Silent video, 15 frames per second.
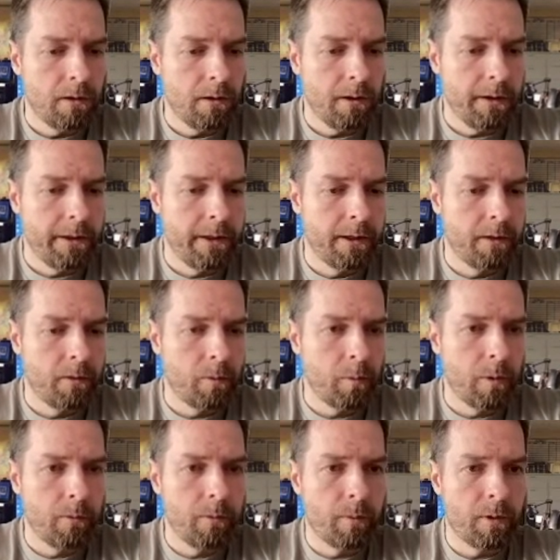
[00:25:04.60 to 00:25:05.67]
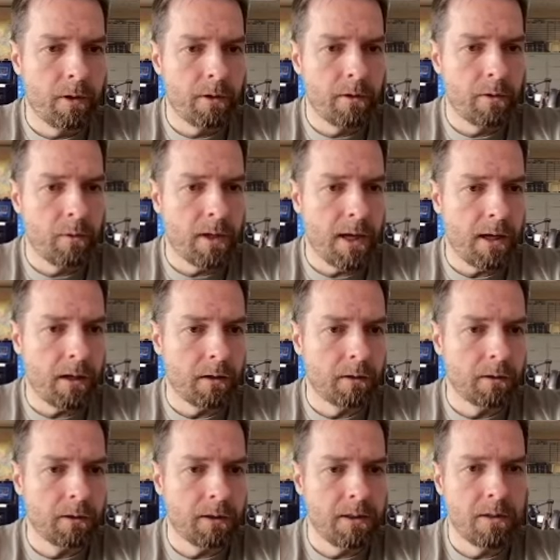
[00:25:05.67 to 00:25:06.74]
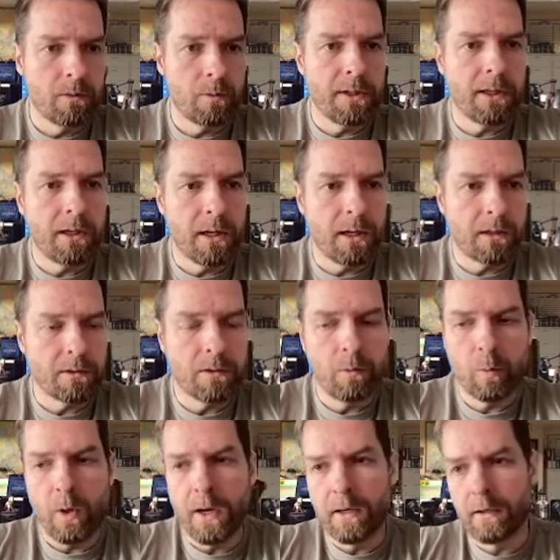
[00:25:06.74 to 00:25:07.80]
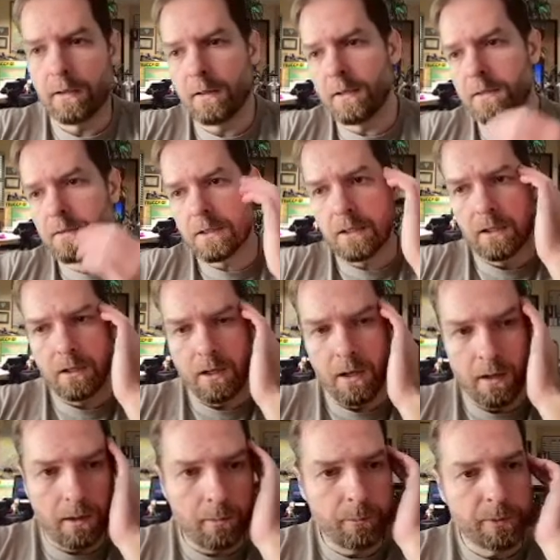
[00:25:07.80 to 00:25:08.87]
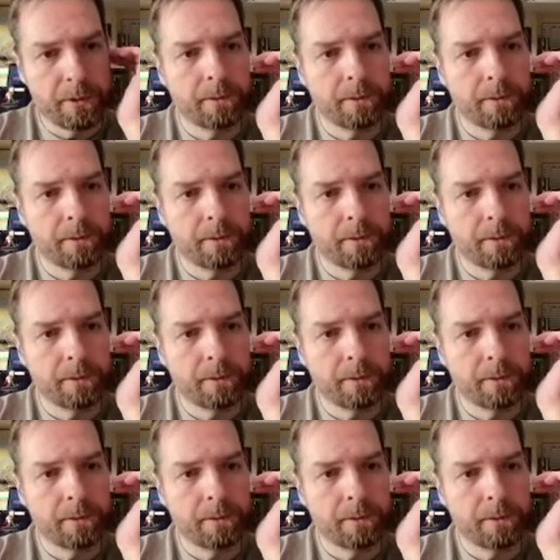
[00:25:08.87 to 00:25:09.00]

And what we want to do now is we can actually wire this up